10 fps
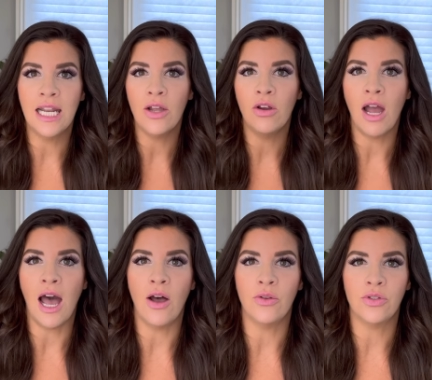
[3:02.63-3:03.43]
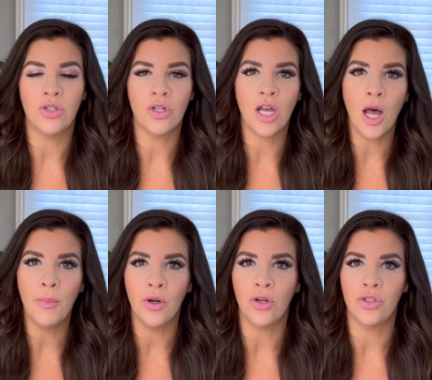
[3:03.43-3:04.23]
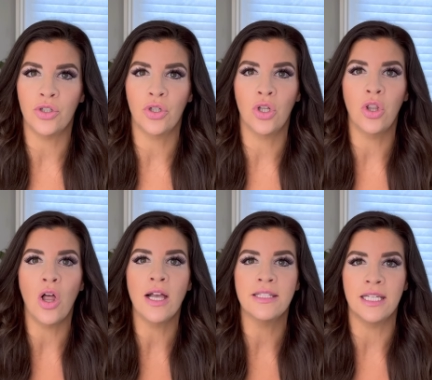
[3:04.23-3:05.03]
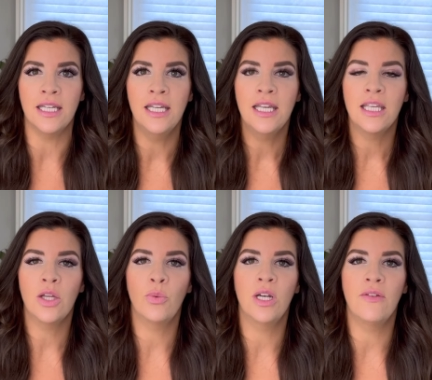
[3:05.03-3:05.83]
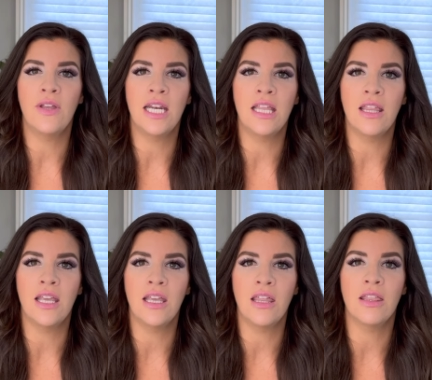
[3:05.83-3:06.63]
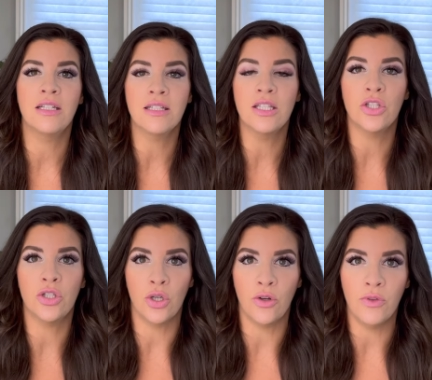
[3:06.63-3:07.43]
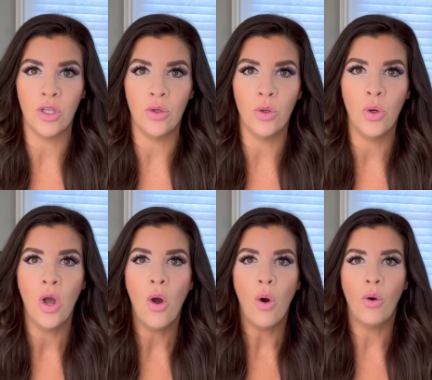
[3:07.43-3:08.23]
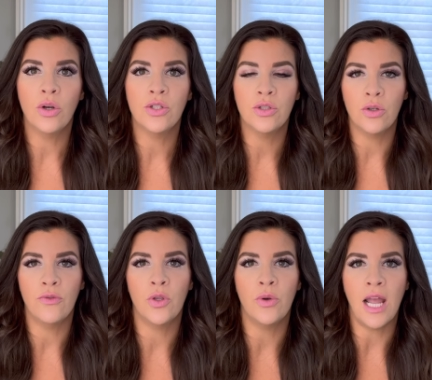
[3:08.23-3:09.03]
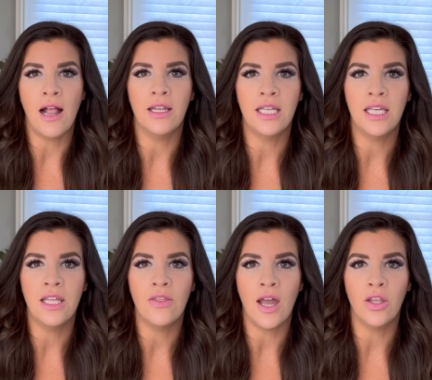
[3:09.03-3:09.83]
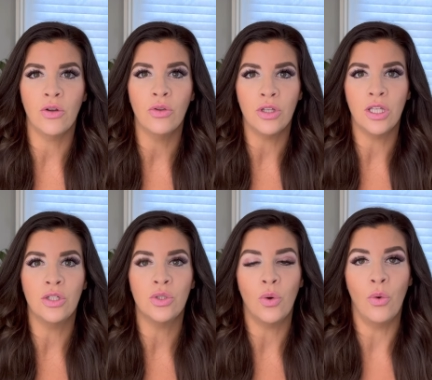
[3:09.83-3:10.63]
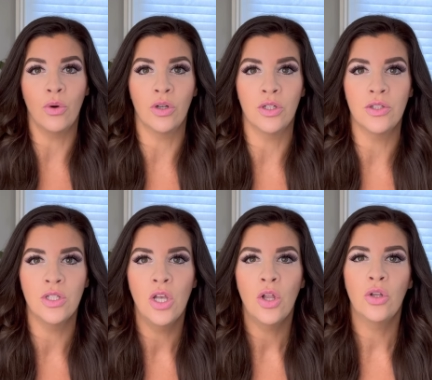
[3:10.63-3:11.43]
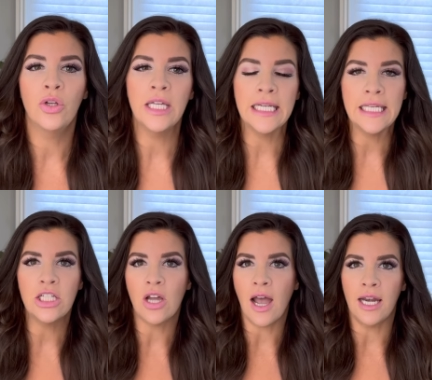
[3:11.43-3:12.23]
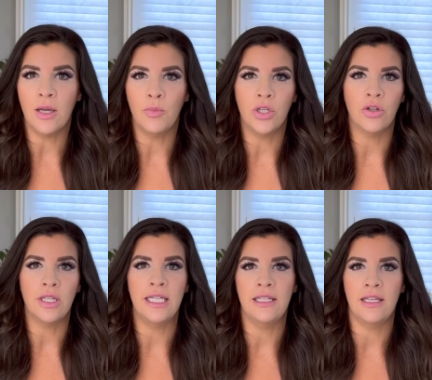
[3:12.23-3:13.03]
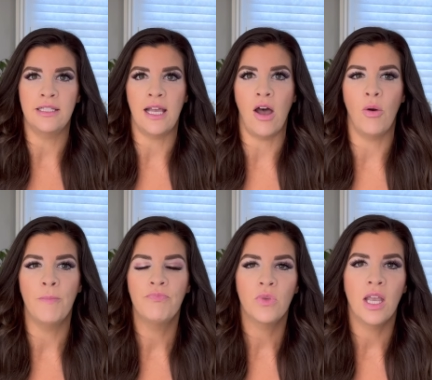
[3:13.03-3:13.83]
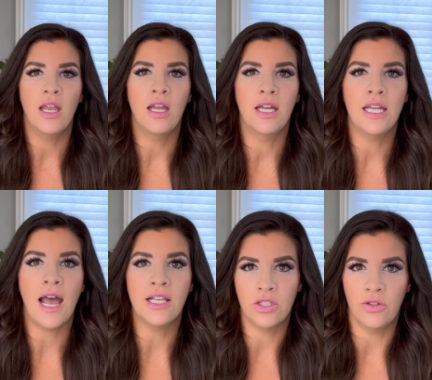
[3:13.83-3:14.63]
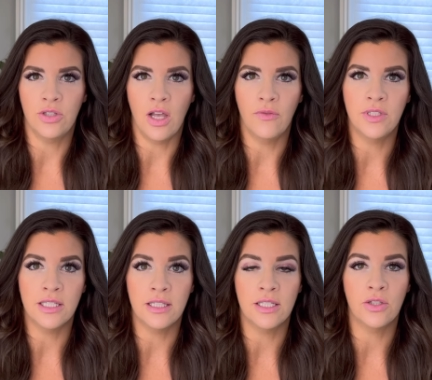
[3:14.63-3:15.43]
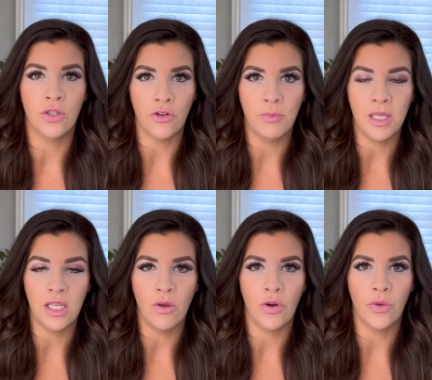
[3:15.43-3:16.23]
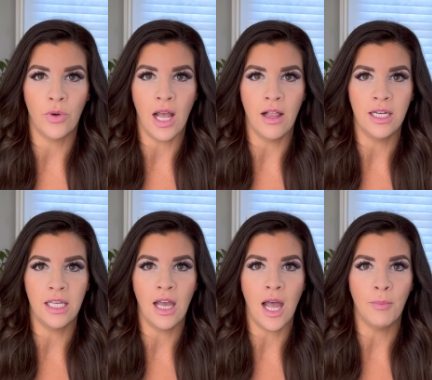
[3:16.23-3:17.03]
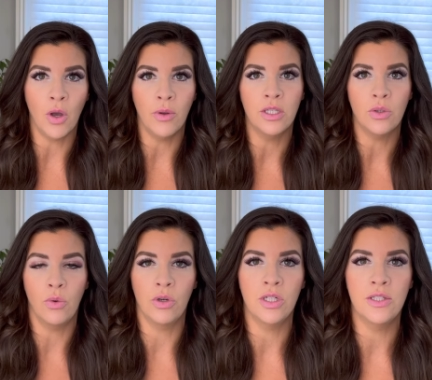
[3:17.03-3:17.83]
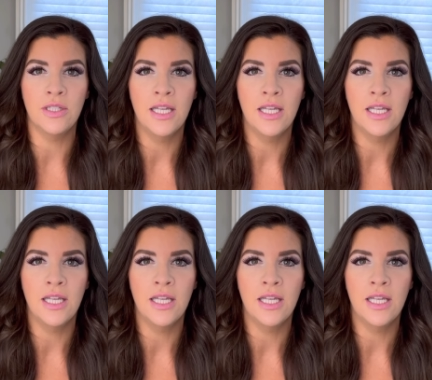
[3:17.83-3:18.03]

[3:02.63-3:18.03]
out your house, your cupboard, your closet. Get rid of anything that doesn't serve you or serve the reality that you're looking towards. Look at each item when you're cleaning things out and ask yourself, does this serve me or the reality I'm going towards?